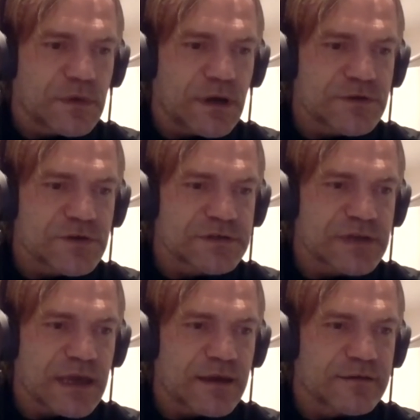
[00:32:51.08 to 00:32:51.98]
I just
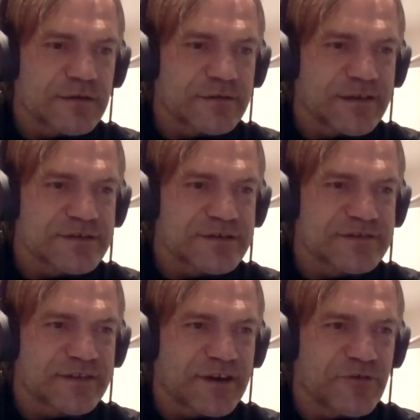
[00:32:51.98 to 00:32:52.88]
think
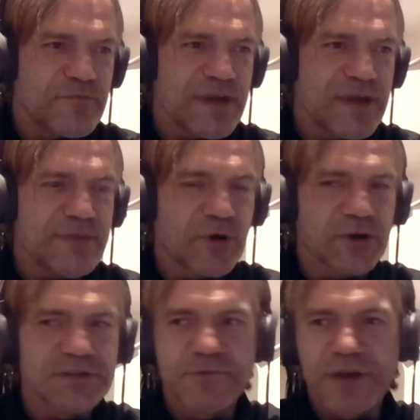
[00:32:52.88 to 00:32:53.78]
it's uh, for me
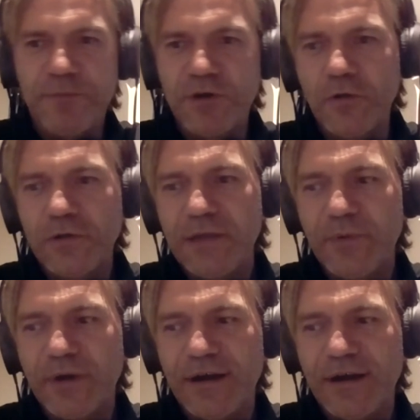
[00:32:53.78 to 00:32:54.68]
personally. When I'm a
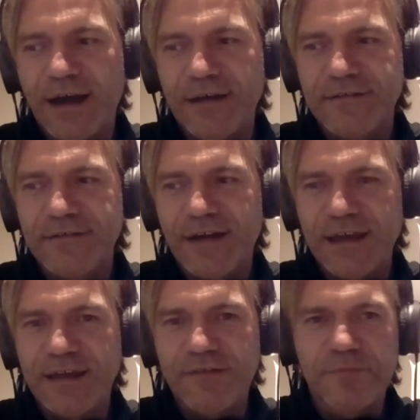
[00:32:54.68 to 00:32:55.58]
goalkeeper, I, I
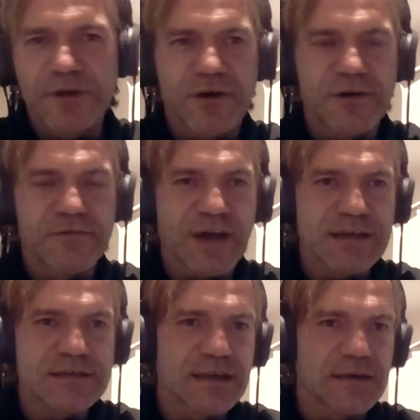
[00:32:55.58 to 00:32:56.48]
give them a lot of
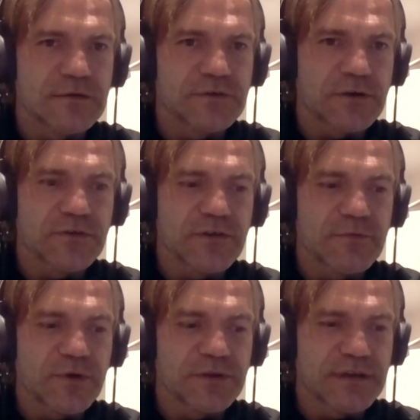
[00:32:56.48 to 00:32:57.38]
advice. I get talk to
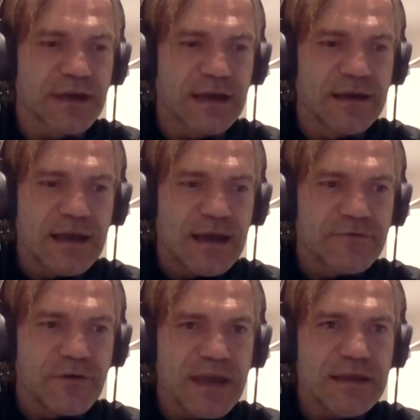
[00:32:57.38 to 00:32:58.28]
them, but uh,
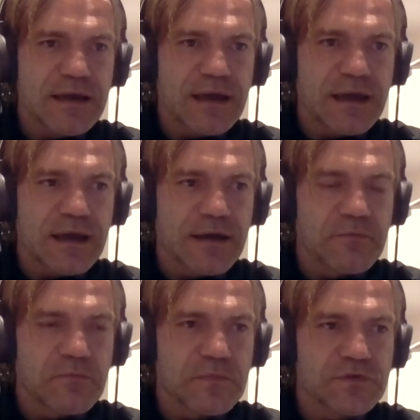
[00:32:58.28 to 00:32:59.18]
for me,
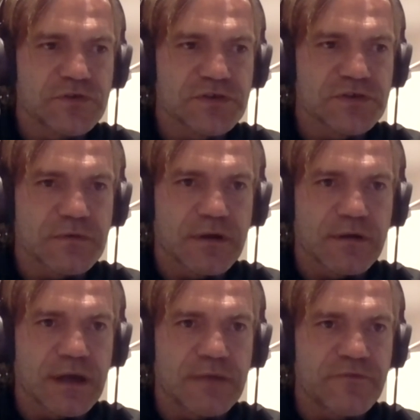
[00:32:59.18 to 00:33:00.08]
um, just
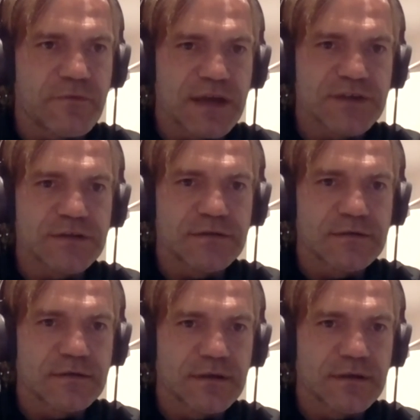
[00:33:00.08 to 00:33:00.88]
information.